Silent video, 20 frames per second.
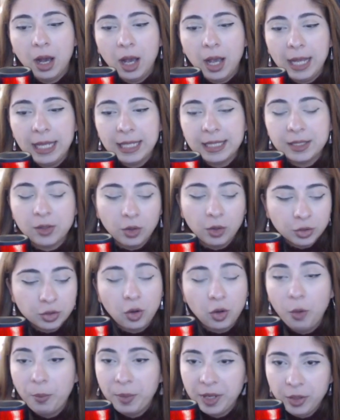It's
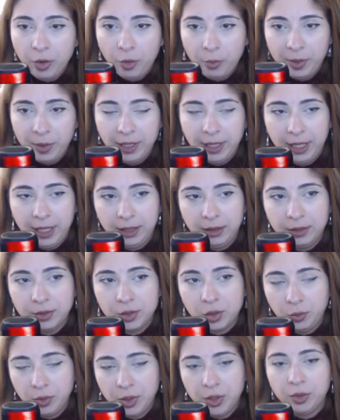also open opening,
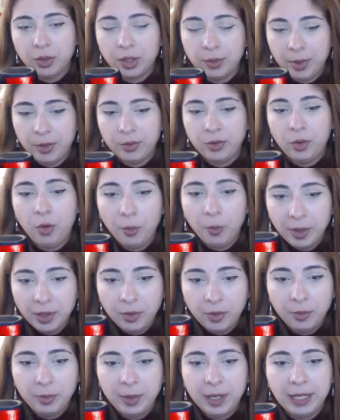so we talk about open
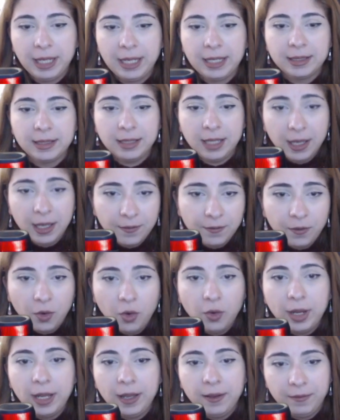openings
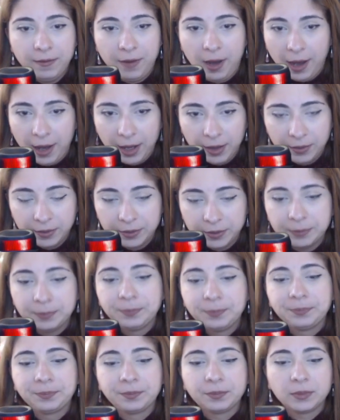e4, e5,
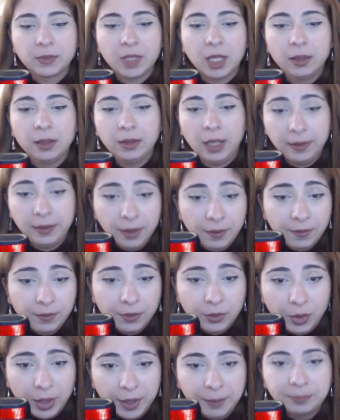knight
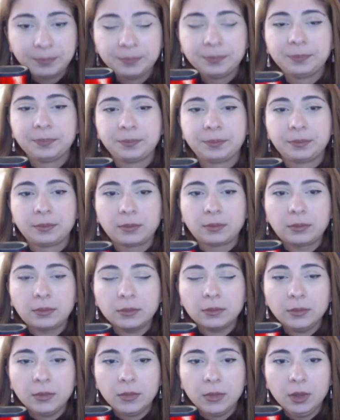f3,
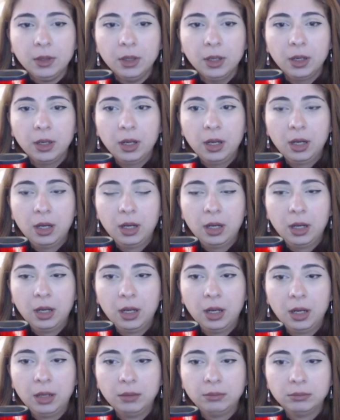
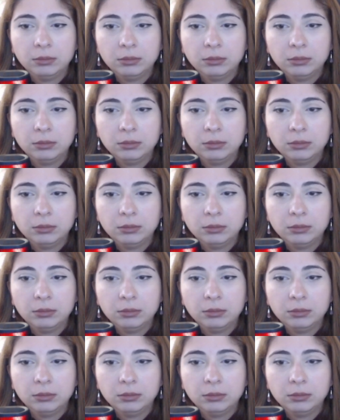uh,